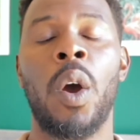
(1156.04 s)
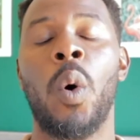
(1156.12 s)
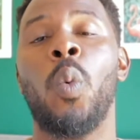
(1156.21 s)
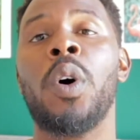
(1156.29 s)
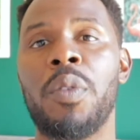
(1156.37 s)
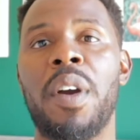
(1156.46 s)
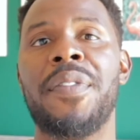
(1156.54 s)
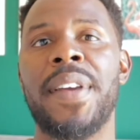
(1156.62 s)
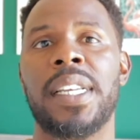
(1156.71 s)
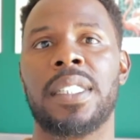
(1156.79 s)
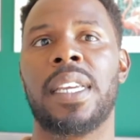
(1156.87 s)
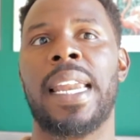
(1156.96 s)
What do I
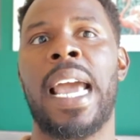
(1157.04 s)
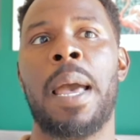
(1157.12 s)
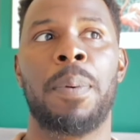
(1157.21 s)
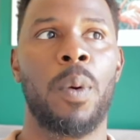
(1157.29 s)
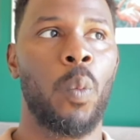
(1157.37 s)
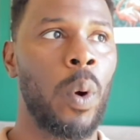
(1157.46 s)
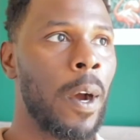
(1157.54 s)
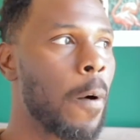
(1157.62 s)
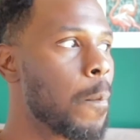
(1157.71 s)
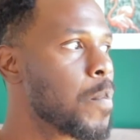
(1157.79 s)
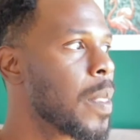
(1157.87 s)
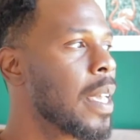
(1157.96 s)
think is going to happen?
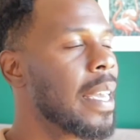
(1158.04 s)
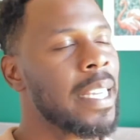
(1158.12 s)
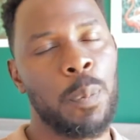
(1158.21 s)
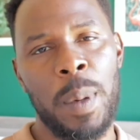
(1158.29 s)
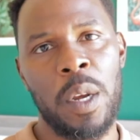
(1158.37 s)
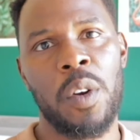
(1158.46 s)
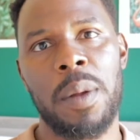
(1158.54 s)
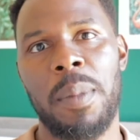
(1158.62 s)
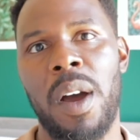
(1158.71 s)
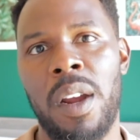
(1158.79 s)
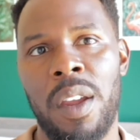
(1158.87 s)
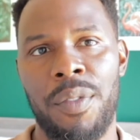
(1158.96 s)
Well, it's been on the
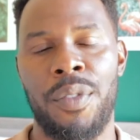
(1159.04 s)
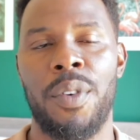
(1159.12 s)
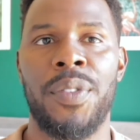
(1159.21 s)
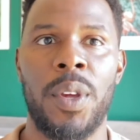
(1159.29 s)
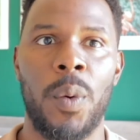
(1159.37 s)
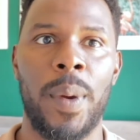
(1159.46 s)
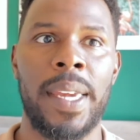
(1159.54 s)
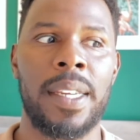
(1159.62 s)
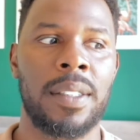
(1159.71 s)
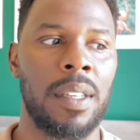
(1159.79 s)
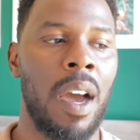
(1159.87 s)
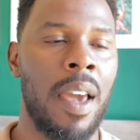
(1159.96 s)
market for a few
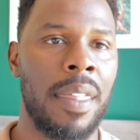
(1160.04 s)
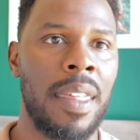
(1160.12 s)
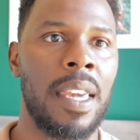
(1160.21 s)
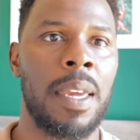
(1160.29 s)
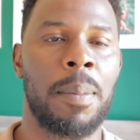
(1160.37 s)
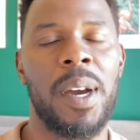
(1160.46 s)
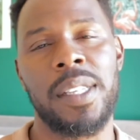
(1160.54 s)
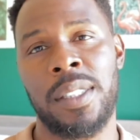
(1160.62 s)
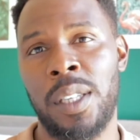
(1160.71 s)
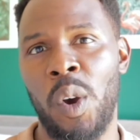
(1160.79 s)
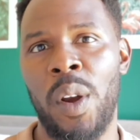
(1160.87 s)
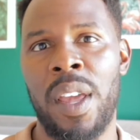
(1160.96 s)
weeks. I think he might
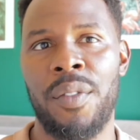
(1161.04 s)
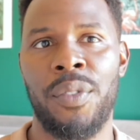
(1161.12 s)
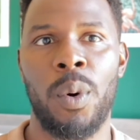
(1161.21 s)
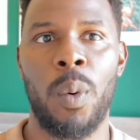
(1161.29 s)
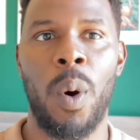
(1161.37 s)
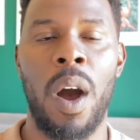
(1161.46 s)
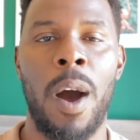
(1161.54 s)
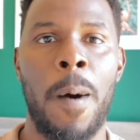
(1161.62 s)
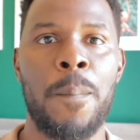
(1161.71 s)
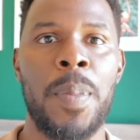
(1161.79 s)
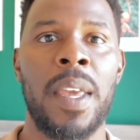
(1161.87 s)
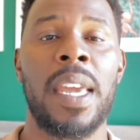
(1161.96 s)
sit on it for a
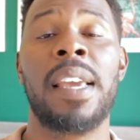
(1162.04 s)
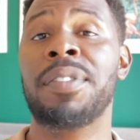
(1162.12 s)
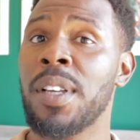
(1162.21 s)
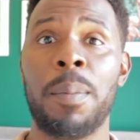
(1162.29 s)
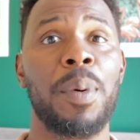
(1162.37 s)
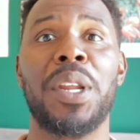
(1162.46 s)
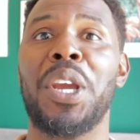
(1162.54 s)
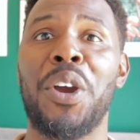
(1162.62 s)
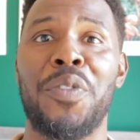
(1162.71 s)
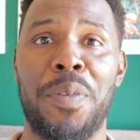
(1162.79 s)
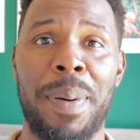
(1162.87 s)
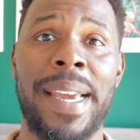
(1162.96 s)
while. If somebody
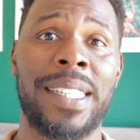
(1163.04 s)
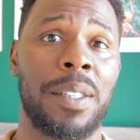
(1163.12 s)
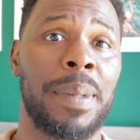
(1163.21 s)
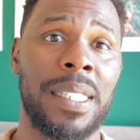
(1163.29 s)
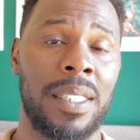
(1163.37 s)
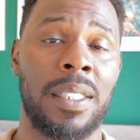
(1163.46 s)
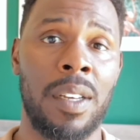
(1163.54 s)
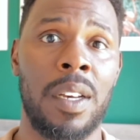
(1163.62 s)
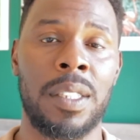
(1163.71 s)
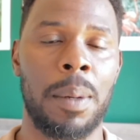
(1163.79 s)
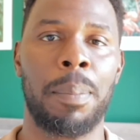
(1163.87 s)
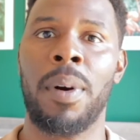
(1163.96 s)
overpays and meets his
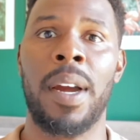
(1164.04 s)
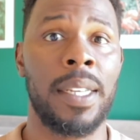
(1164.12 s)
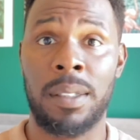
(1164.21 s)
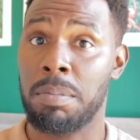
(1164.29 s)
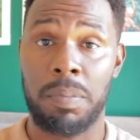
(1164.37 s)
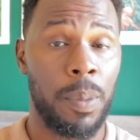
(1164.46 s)
asking price,